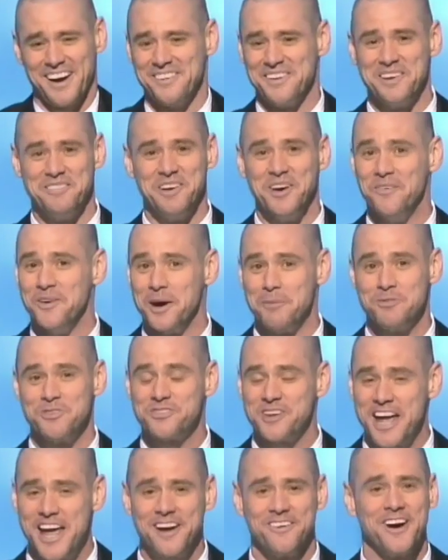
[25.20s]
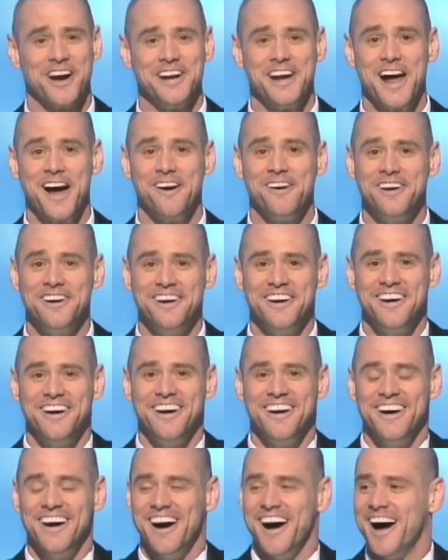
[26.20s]
I don't even know what I'm saying right now.
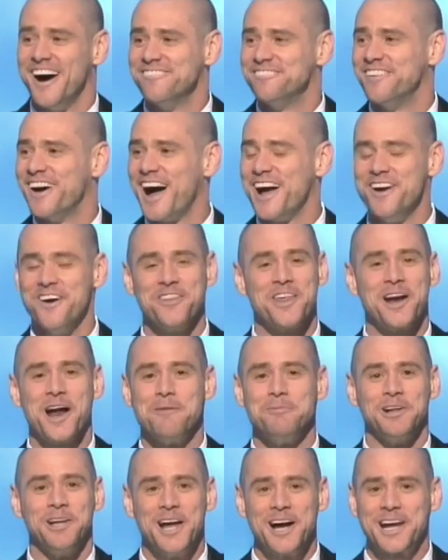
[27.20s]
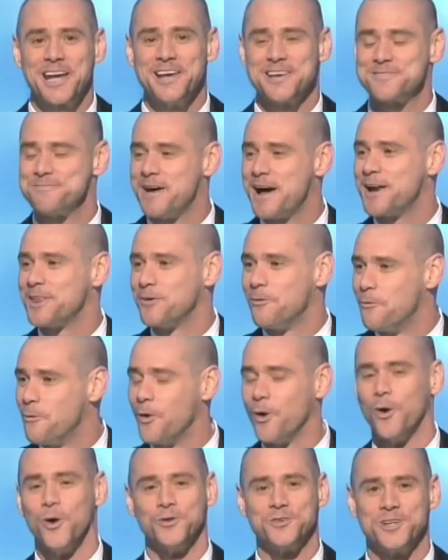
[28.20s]
I know that I'm the luckiest man in the
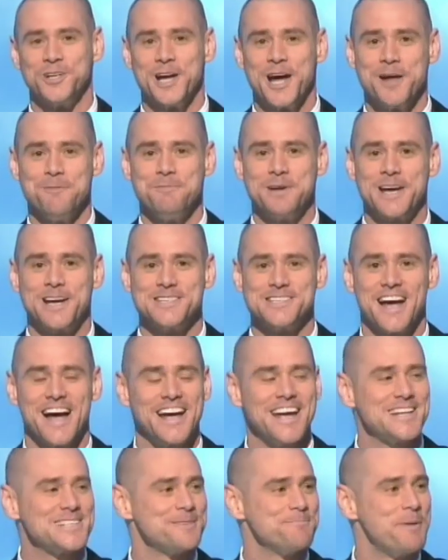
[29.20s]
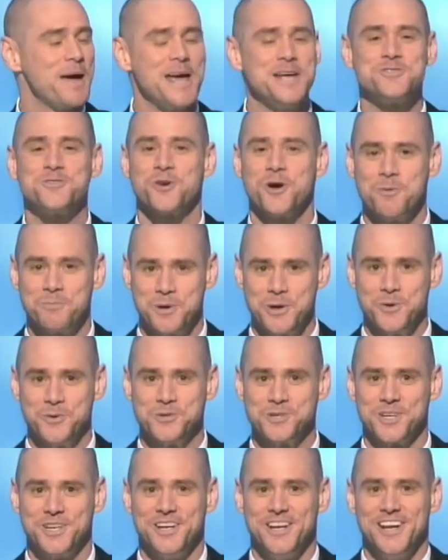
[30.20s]
world tonight because I get to pay
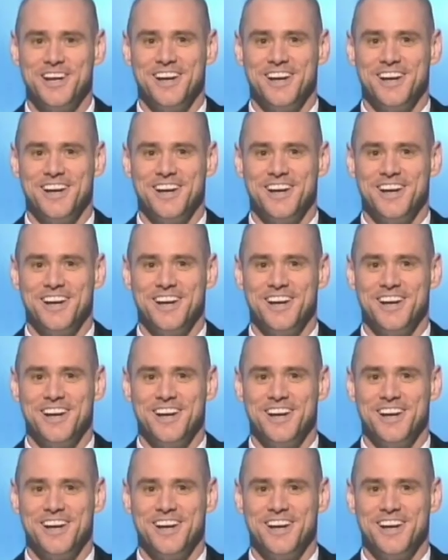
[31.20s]
tribute